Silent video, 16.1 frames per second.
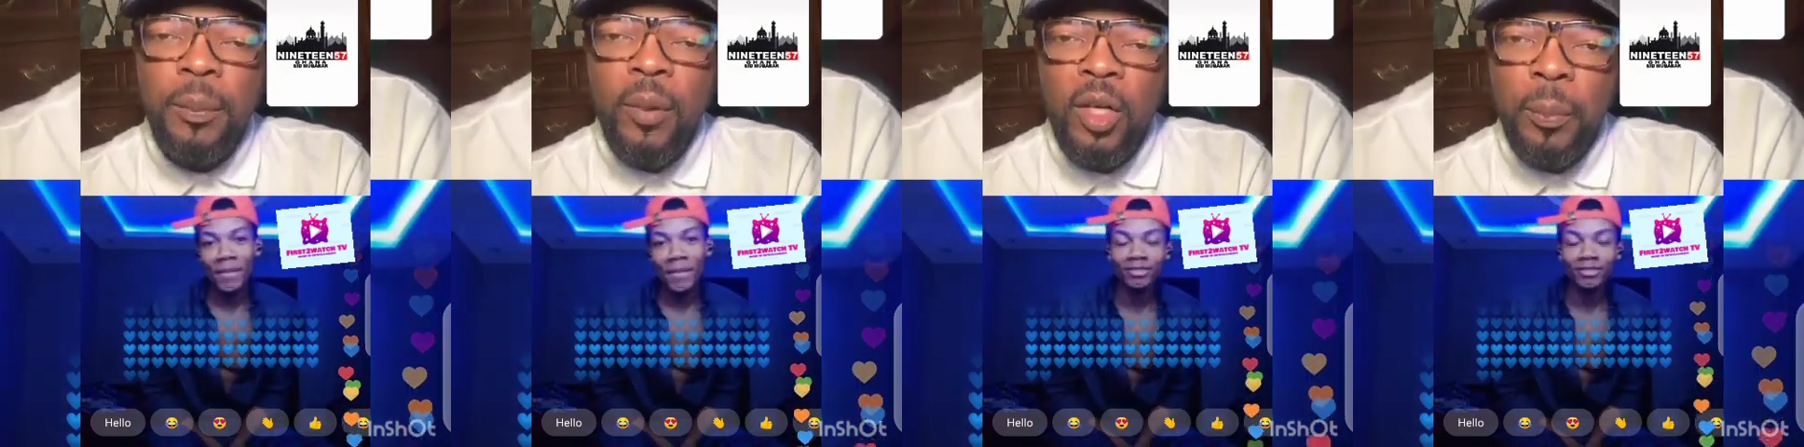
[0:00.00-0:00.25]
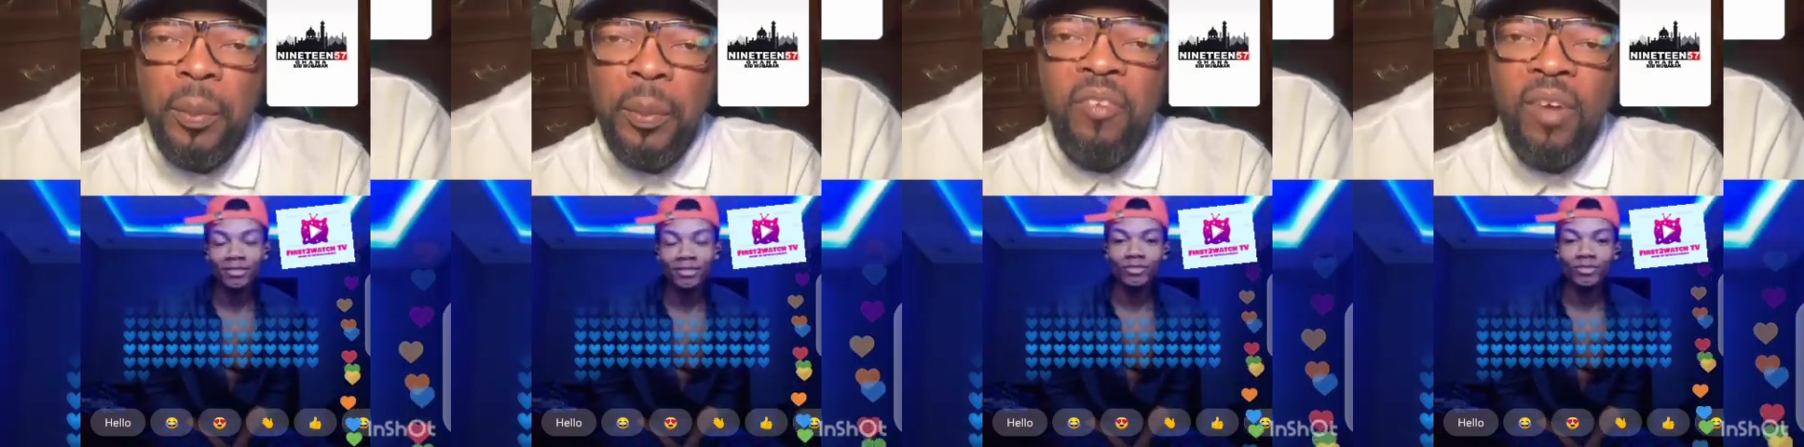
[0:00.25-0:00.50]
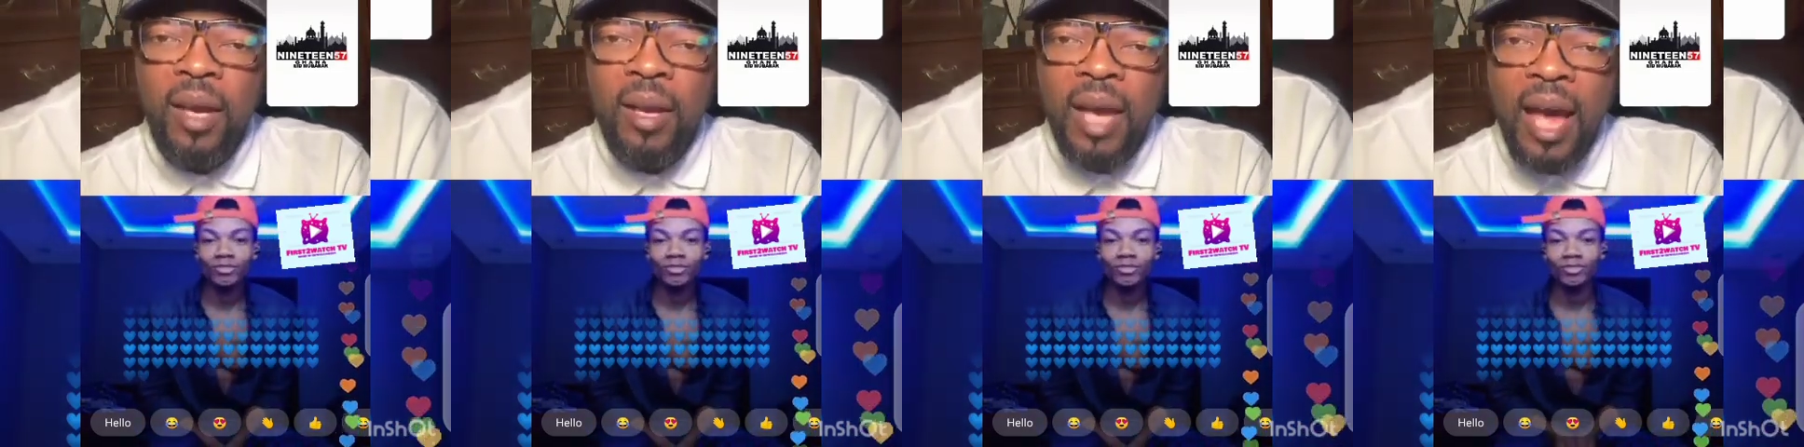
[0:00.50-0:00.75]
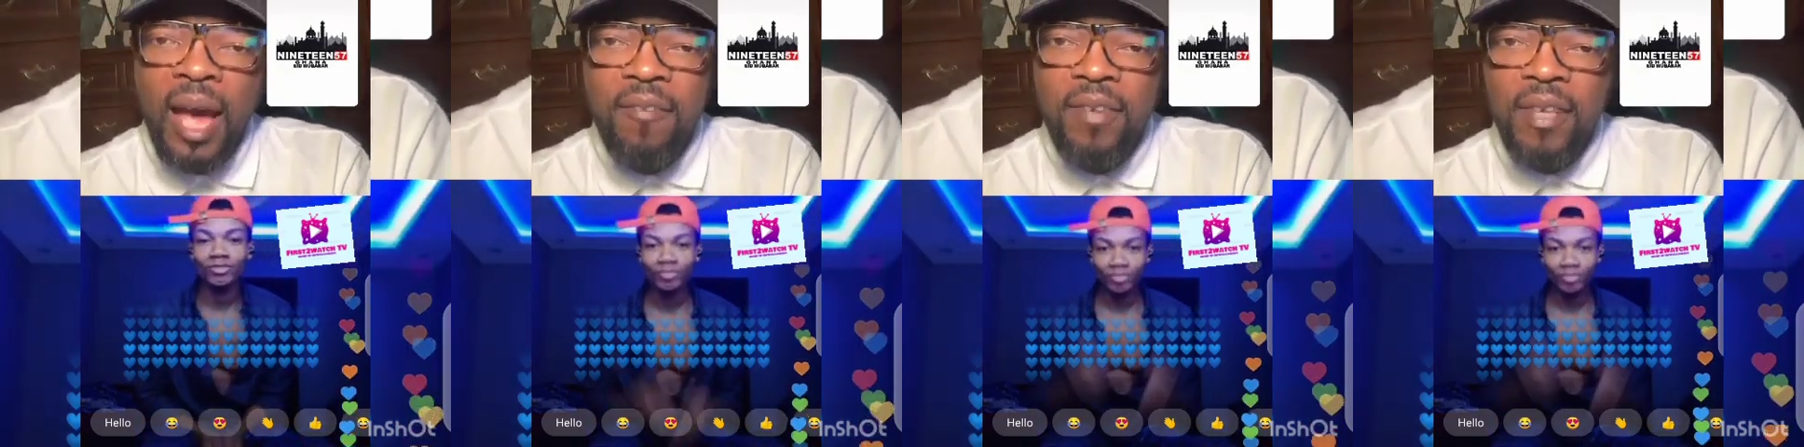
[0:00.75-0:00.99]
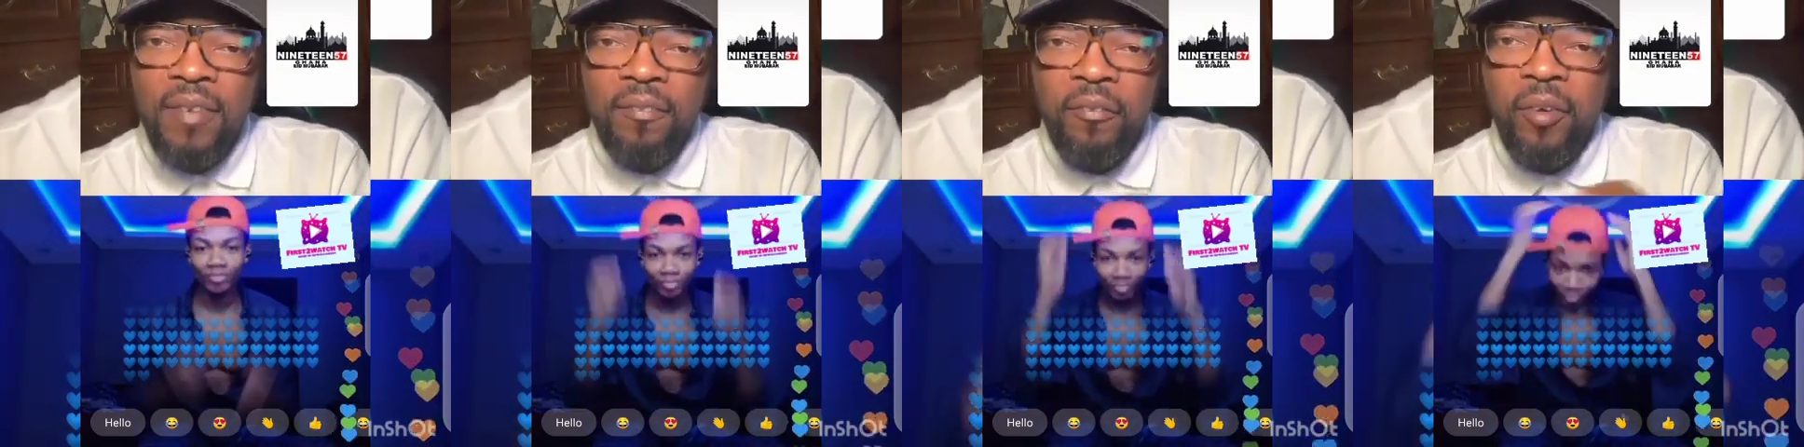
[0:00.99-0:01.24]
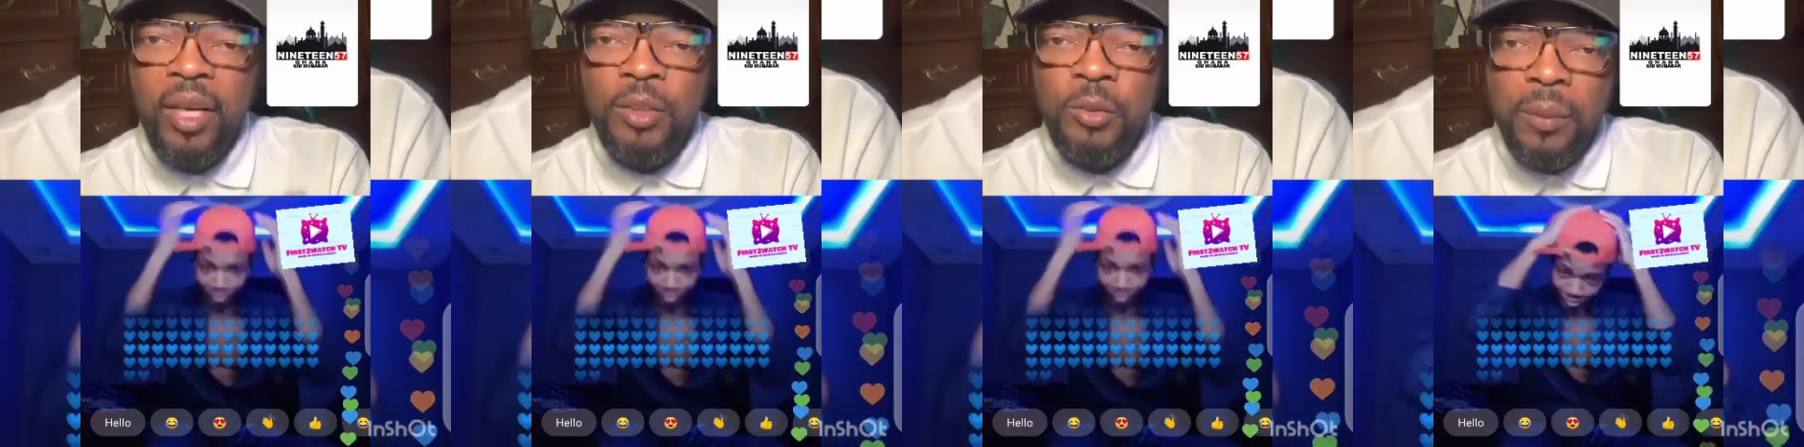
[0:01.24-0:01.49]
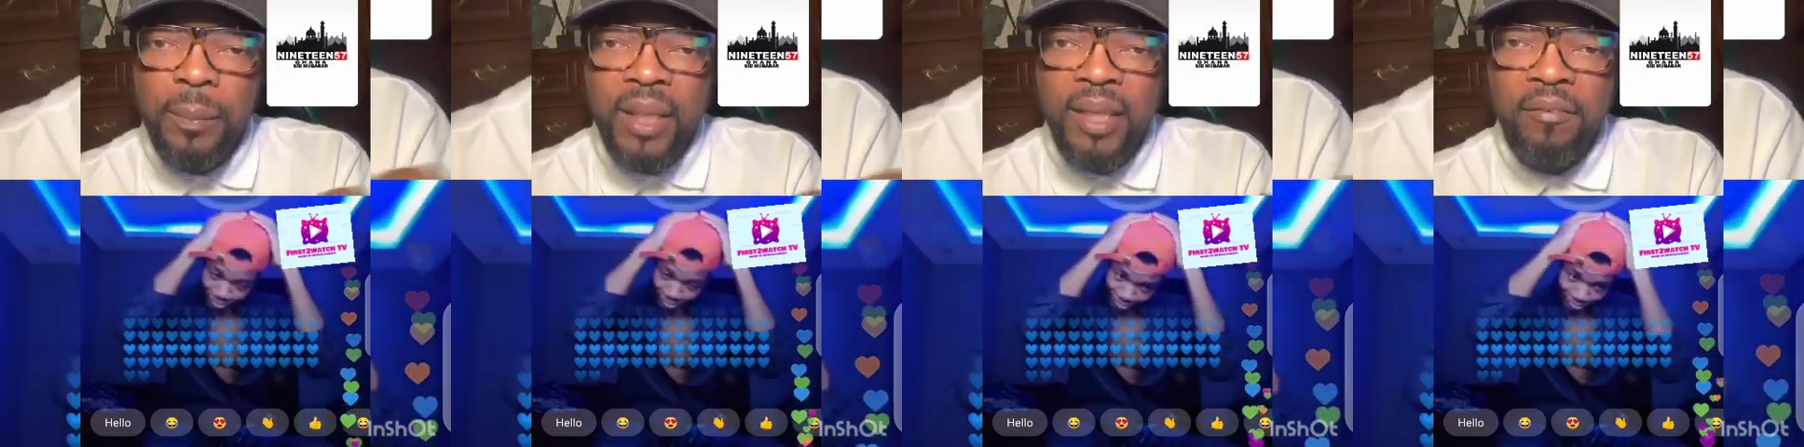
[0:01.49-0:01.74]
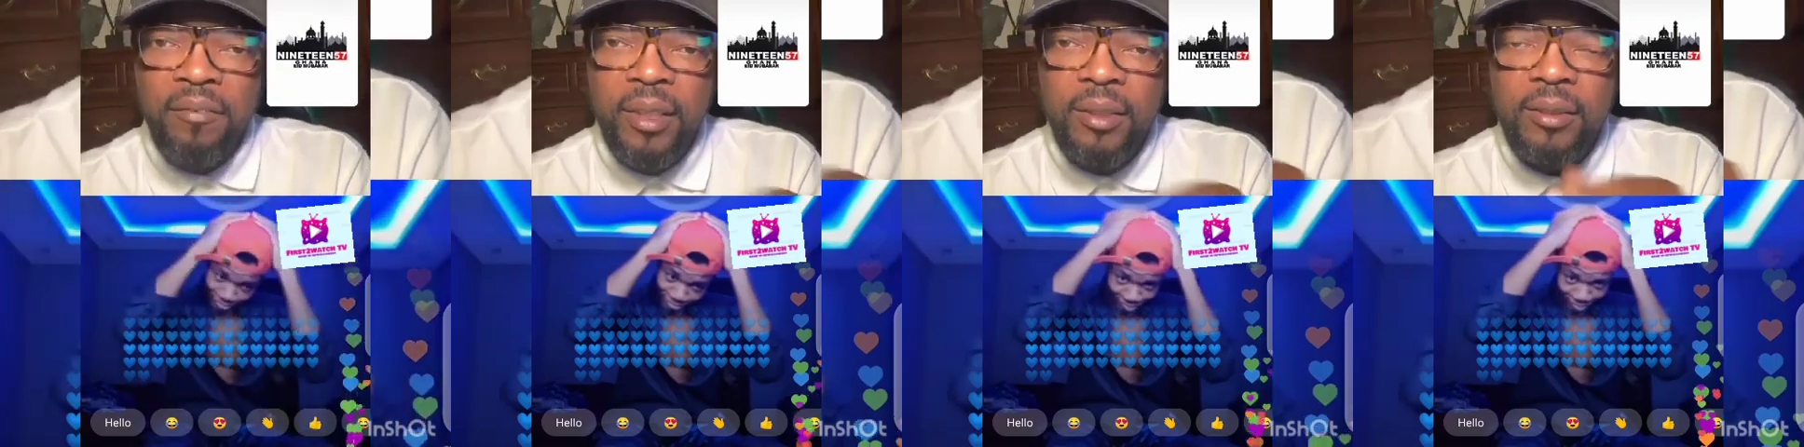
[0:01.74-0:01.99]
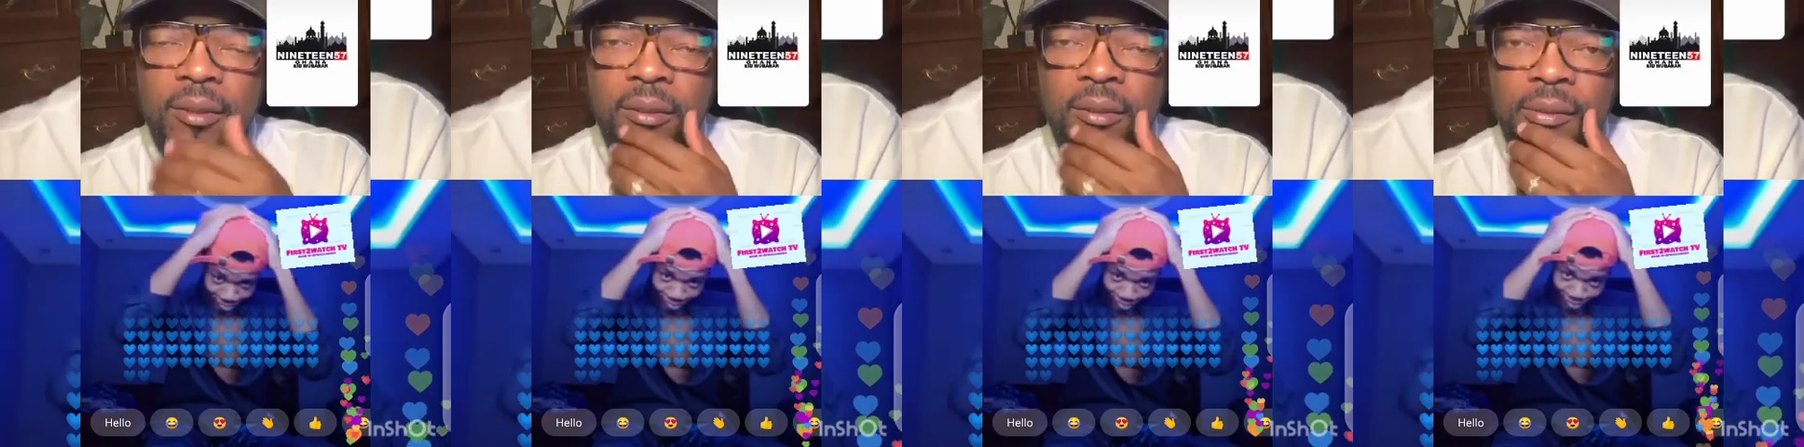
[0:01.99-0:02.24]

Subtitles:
or you prefer having friends with benefits?